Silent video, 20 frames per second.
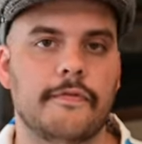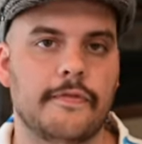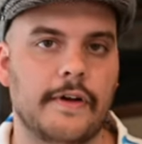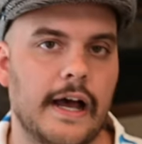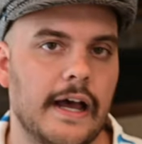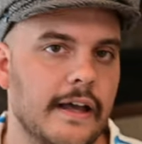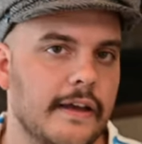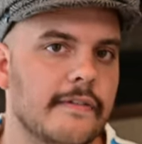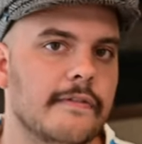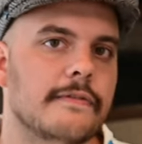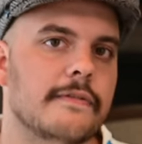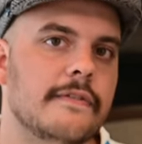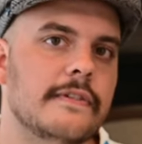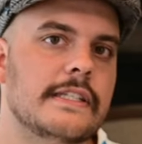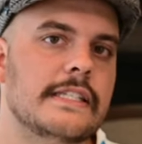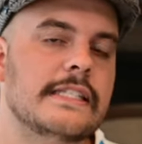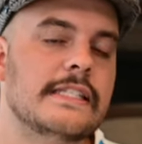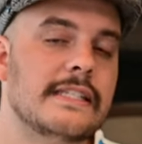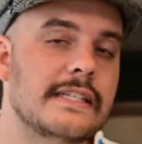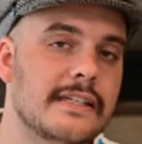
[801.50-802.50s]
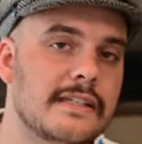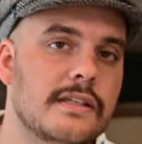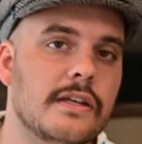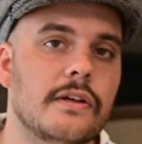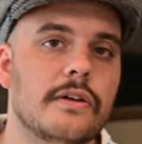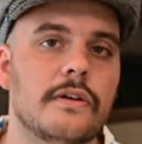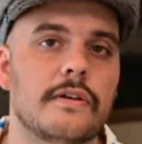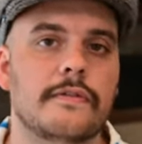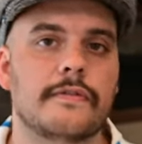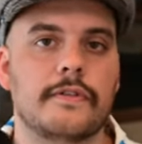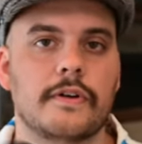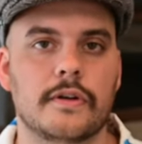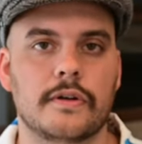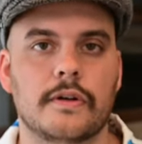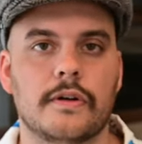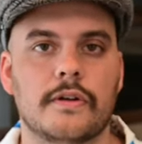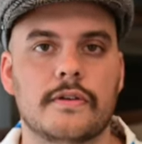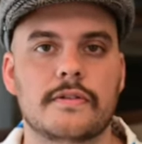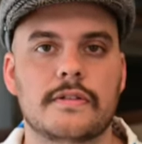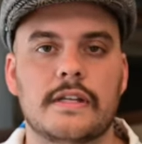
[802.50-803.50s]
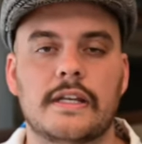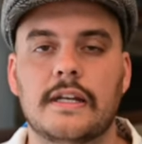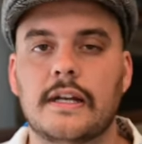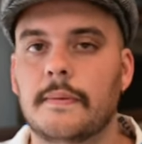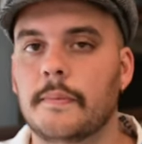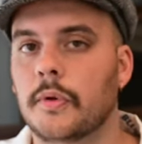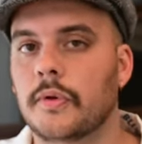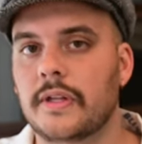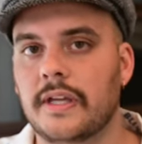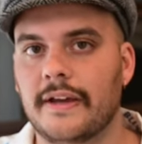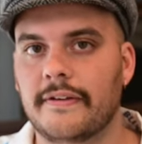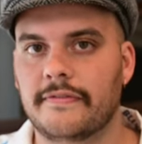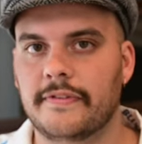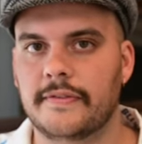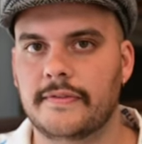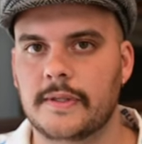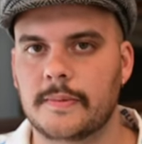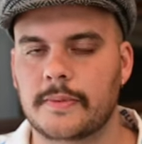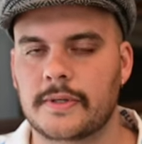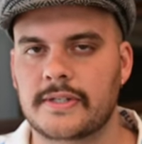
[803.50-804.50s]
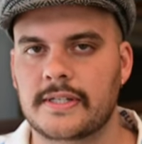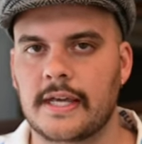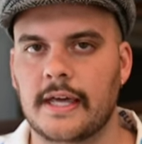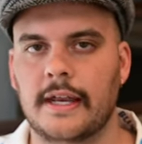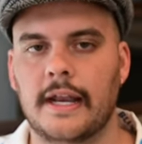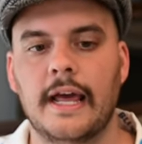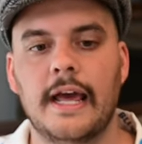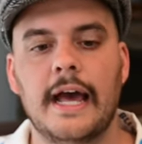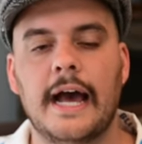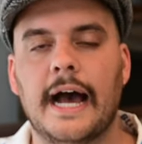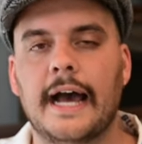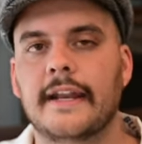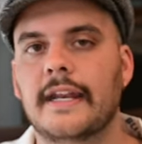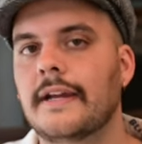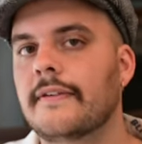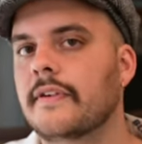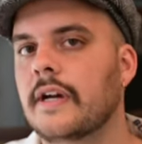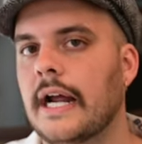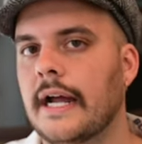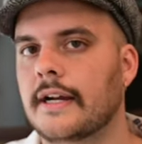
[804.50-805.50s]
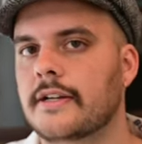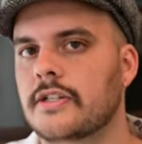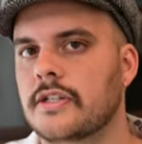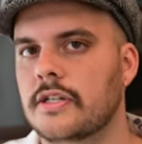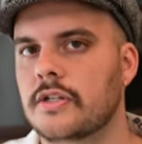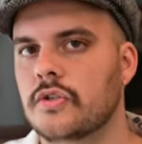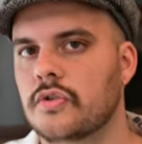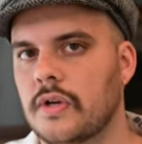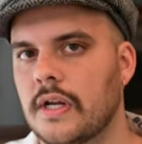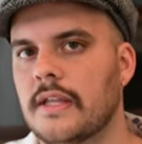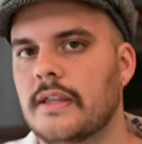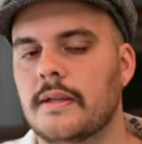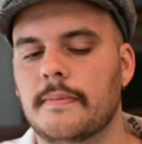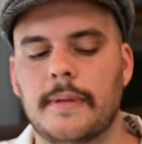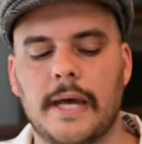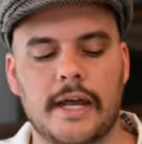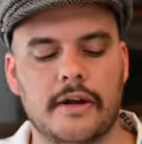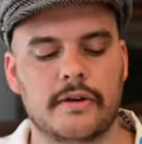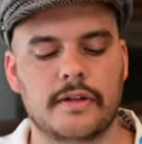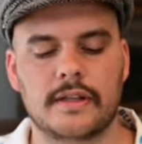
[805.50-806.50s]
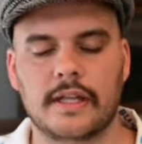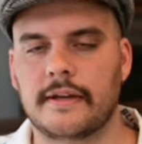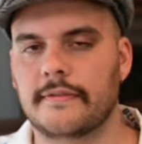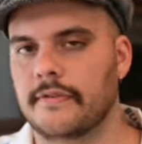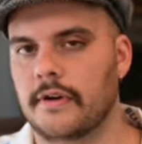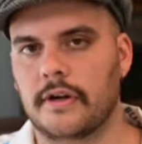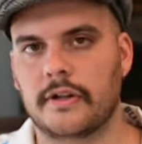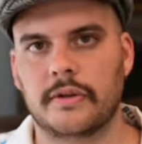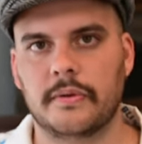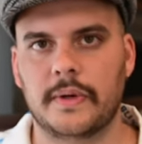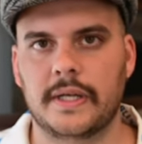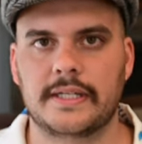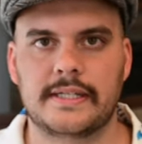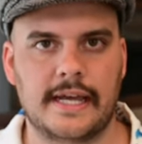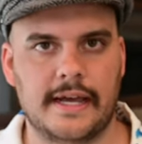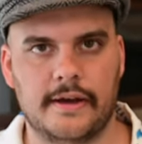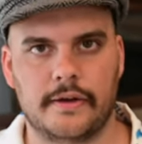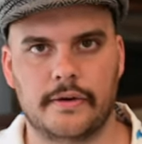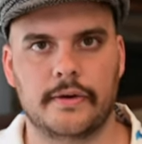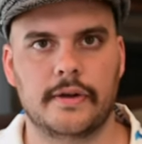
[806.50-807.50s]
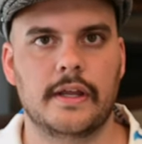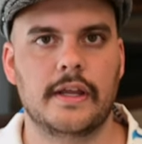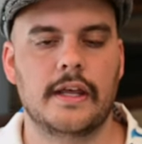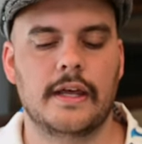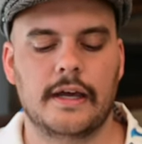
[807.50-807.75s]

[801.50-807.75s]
five, 600 photos and I'm only at 50%. I never actually drained the battery life all the way down.